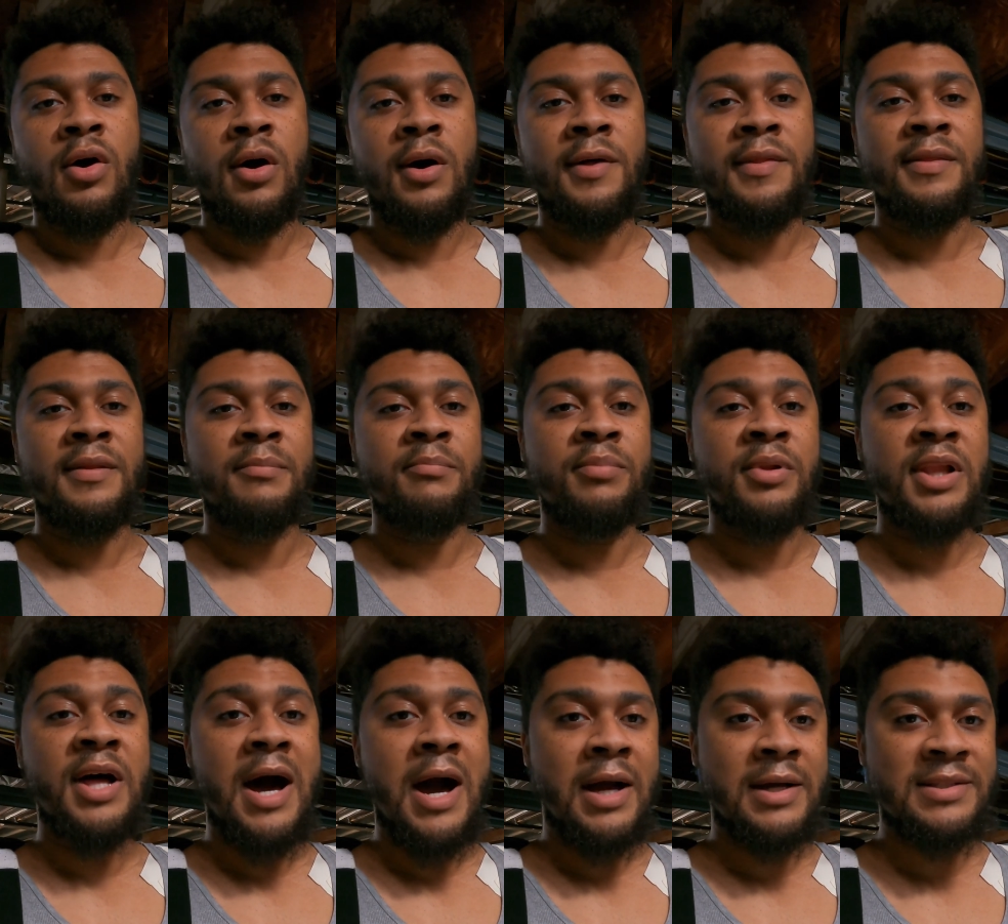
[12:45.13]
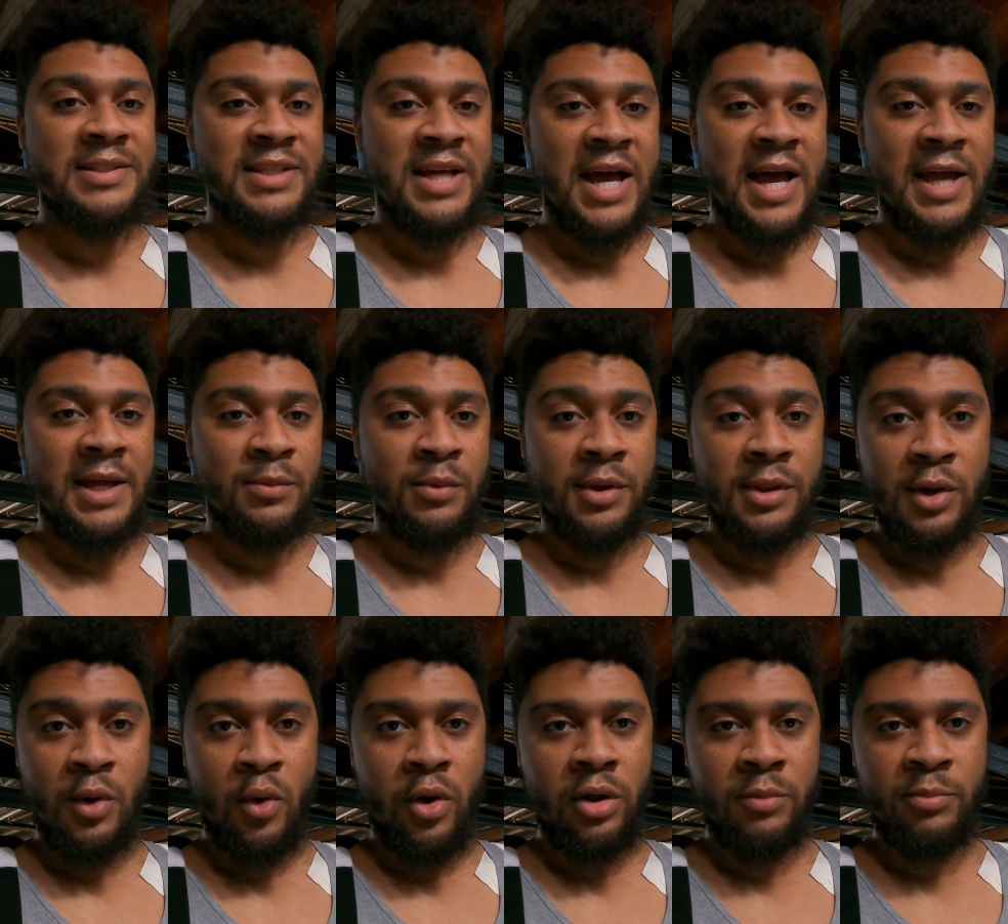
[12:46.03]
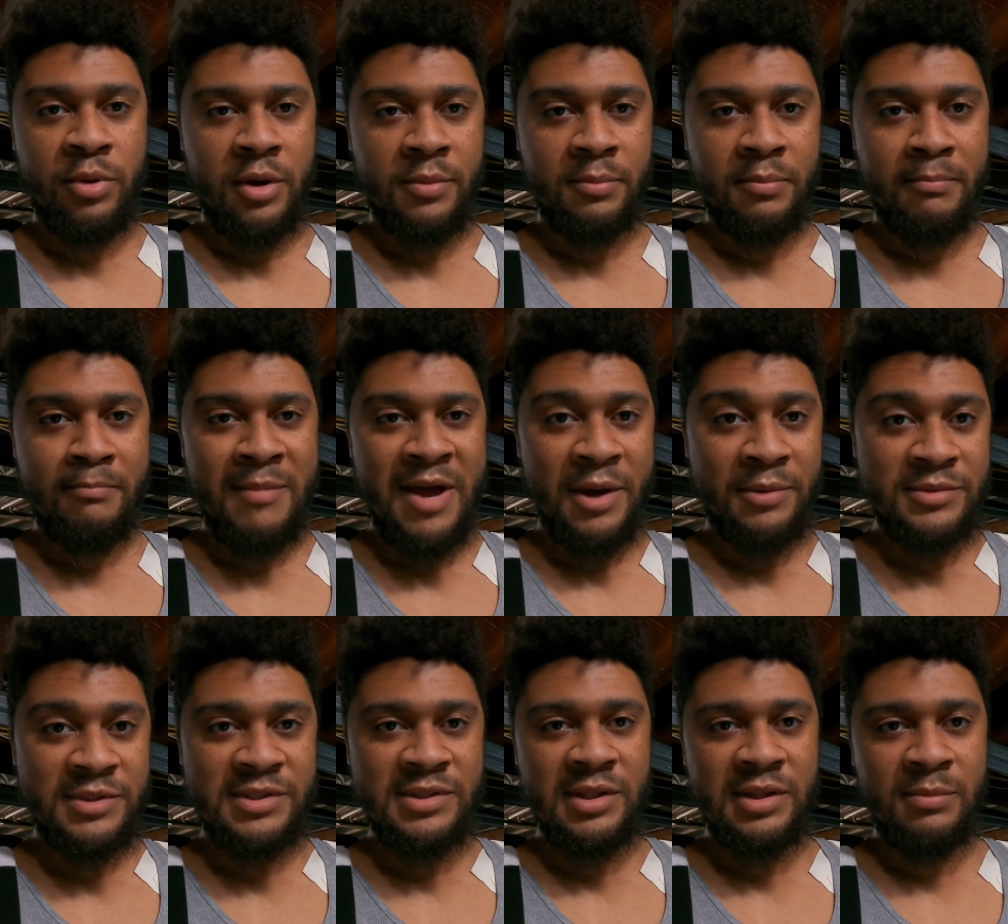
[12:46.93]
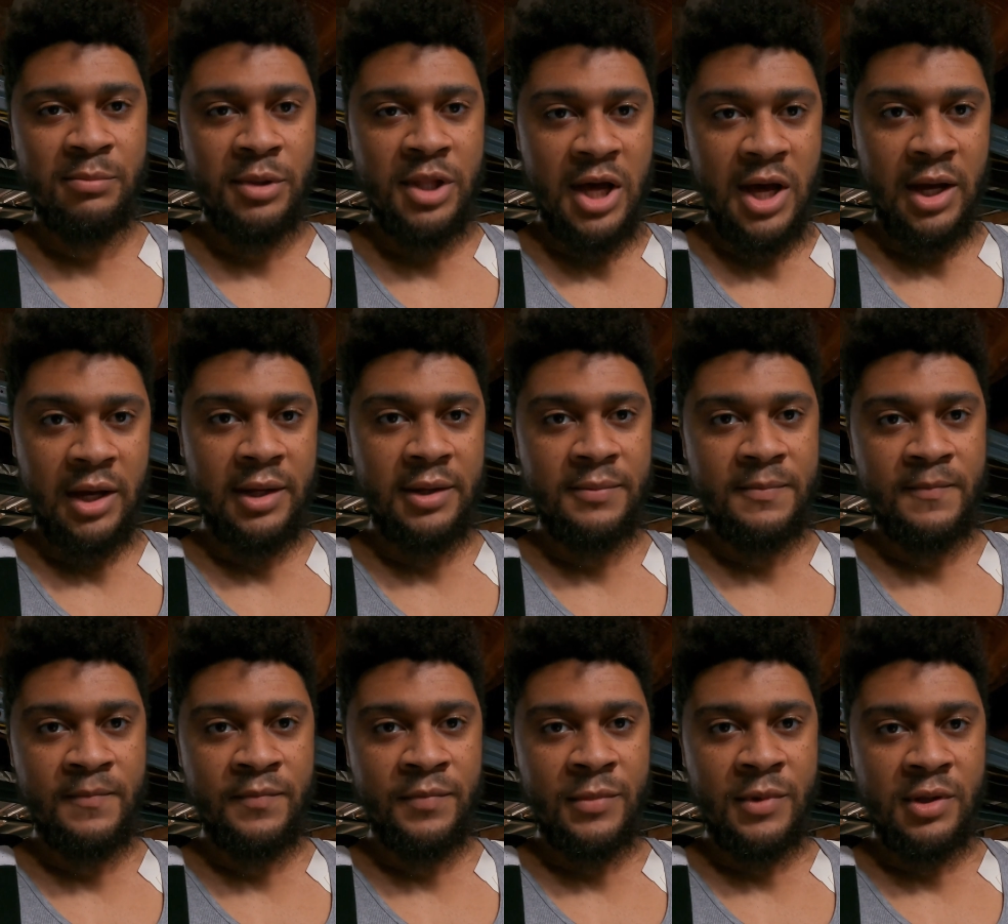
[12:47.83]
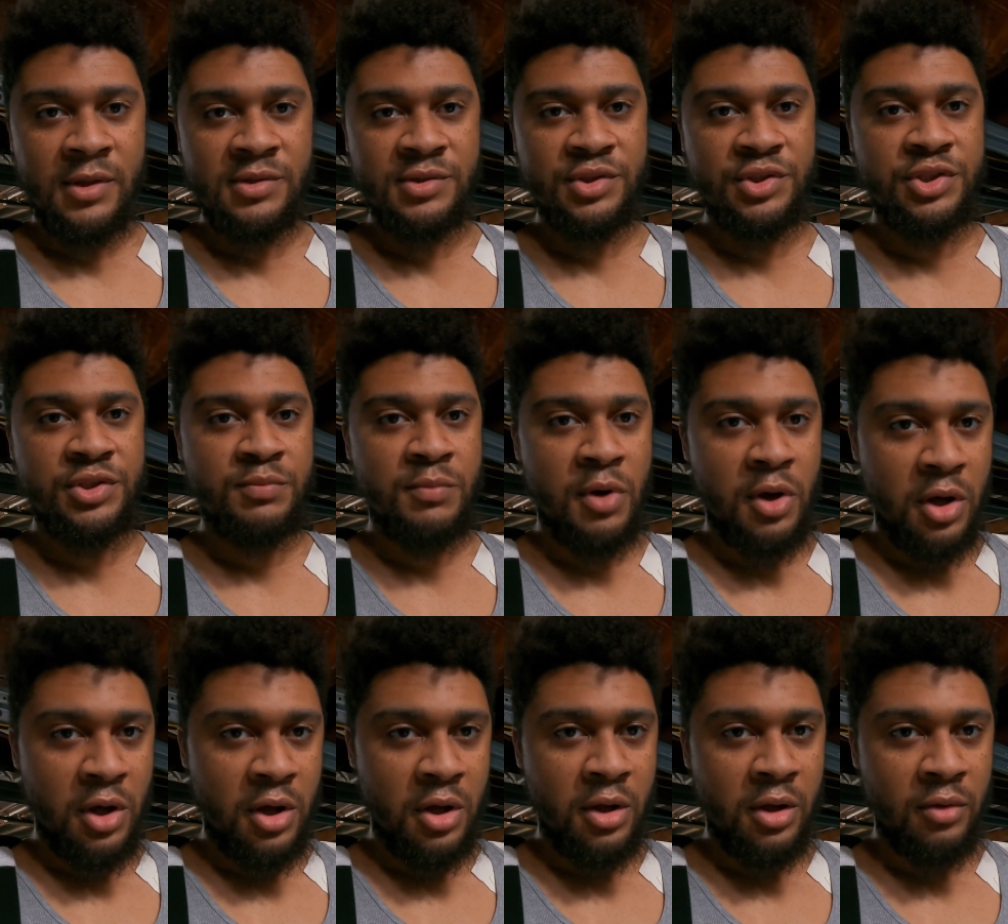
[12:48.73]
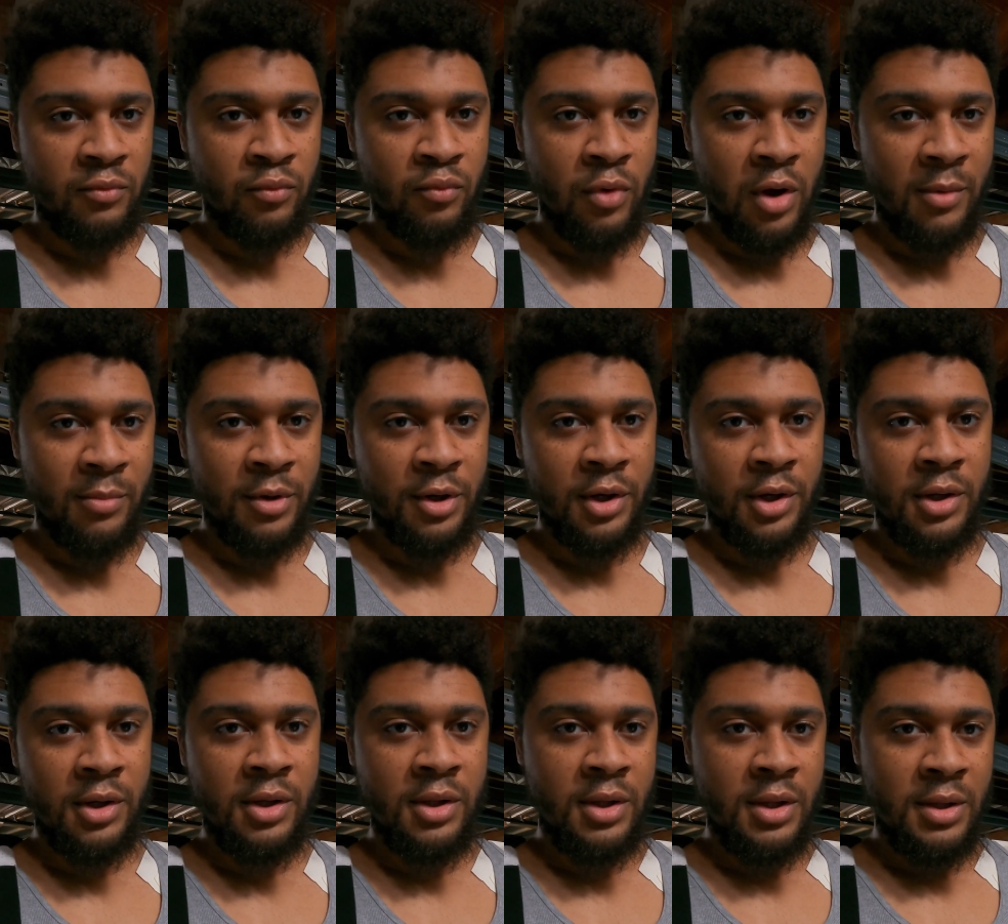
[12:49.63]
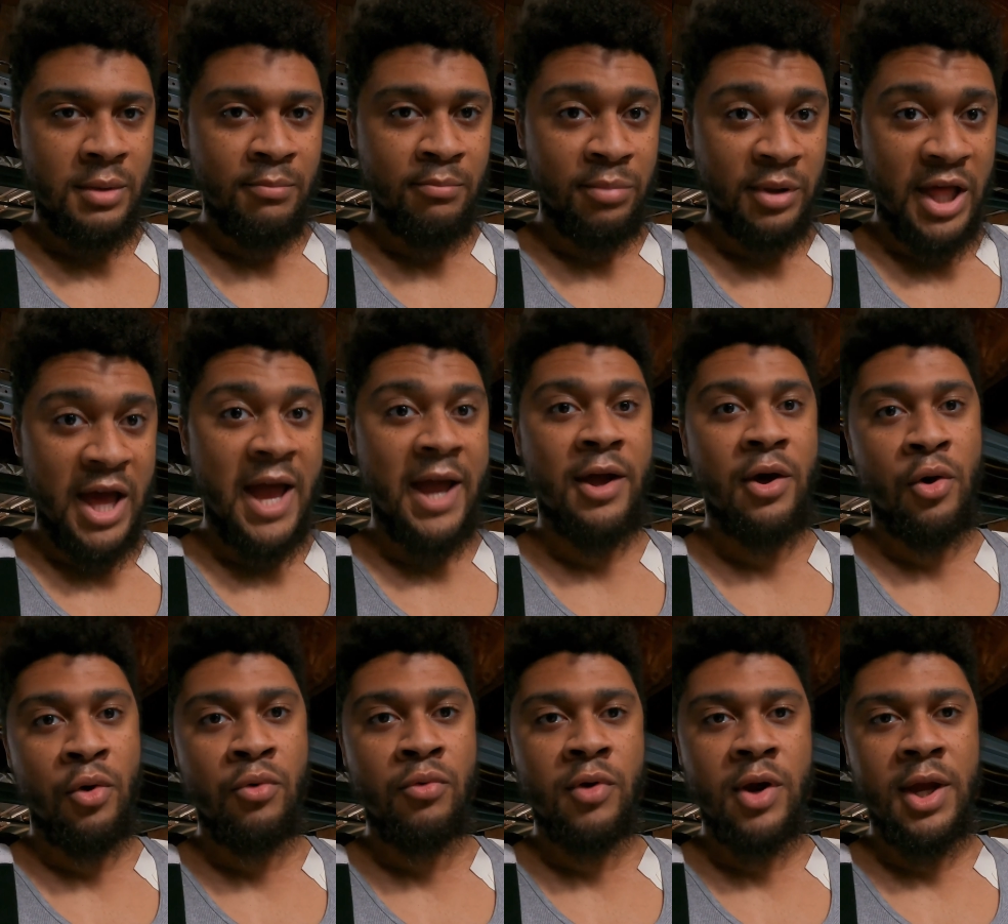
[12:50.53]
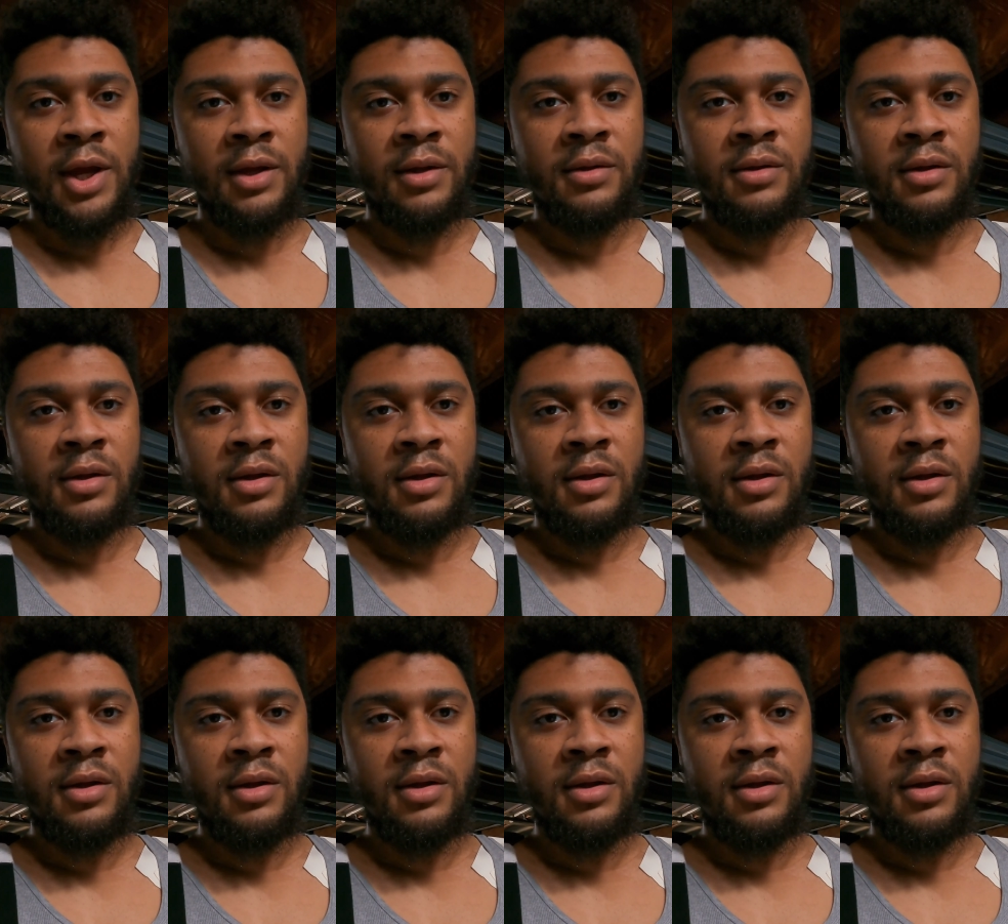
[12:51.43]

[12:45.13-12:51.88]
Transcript: on the block side where the oil pump mounts to the block. There's a small rubber black O-ring.